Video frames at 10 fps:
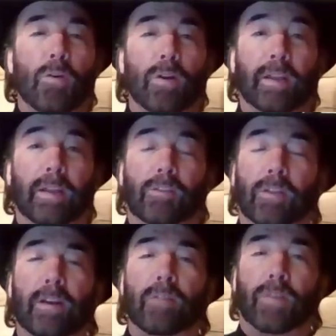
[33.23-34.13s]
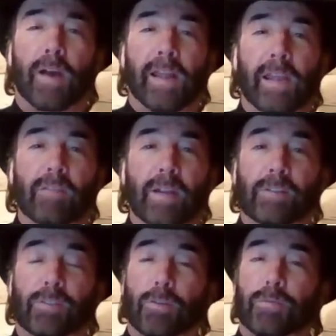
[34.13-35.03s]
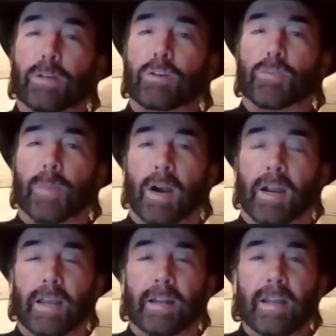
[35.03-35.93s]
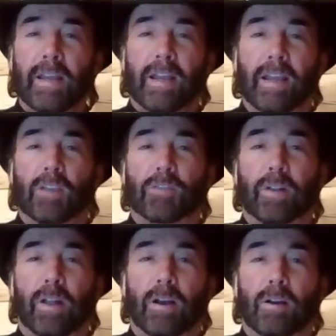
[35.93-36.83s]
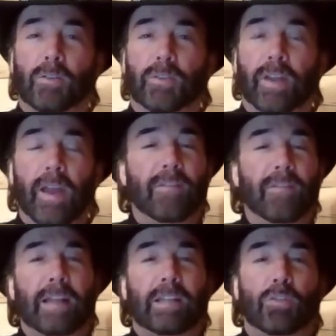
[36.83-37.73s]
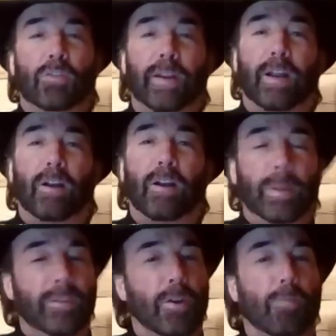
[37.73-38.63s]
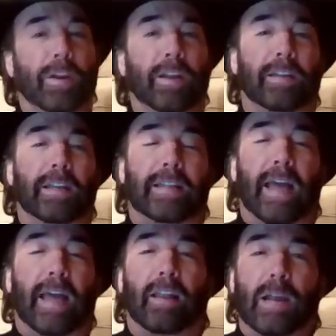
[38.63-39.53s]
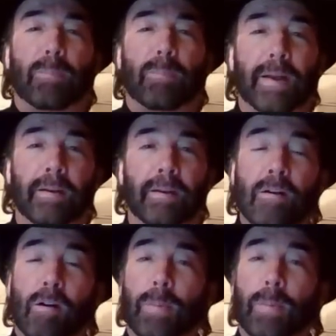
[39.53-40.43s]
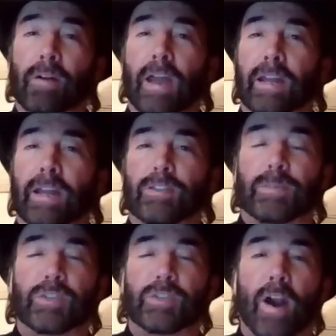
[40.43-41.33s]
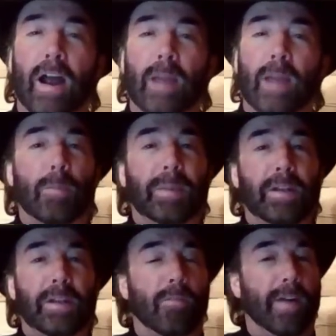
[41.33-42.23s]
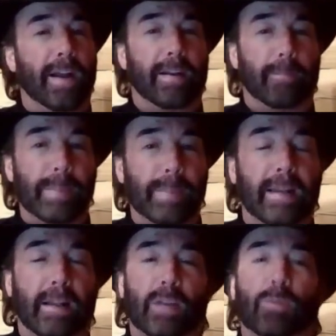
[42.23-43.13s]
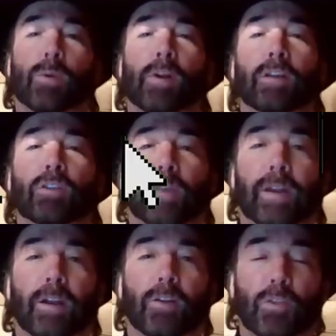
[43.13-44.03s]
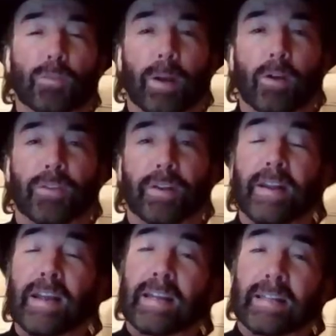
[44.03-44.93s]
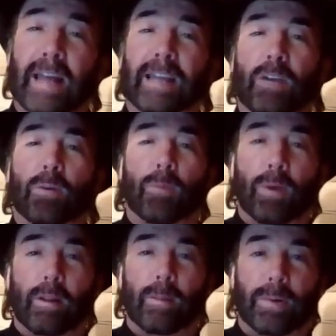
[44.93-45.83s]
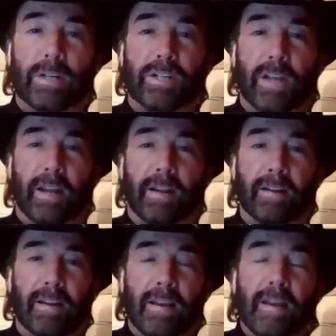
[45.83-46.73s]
recording is late on Friday evening, so the futures market is closed. Hey, if you like these videos, please don't forget to hit that like button, or better yet, hit subscribe, and you'll be notified immediately when one of these videos is posted. Thank you, we really appreciate it.